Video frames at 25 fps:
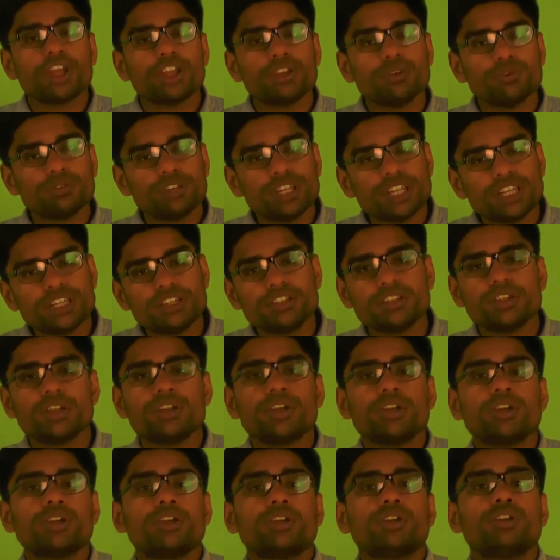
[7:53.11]
You need
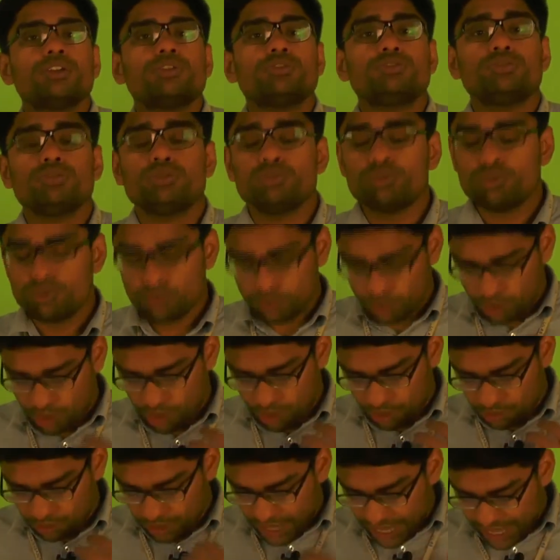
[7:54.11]
to
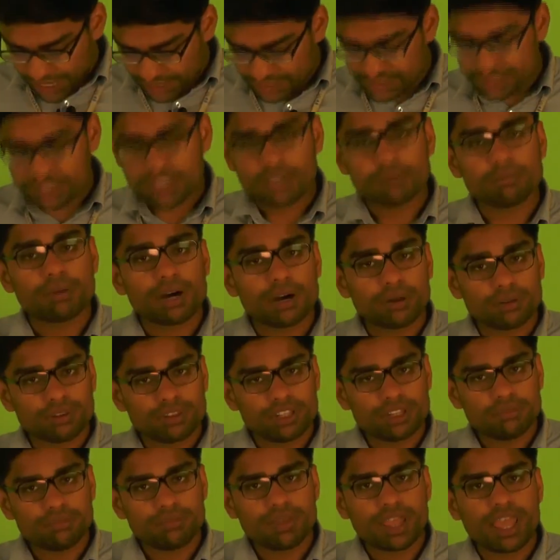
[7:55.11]
write
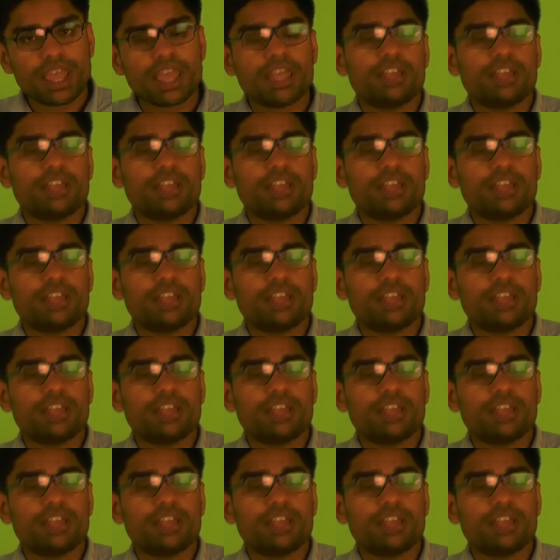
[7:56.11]
about them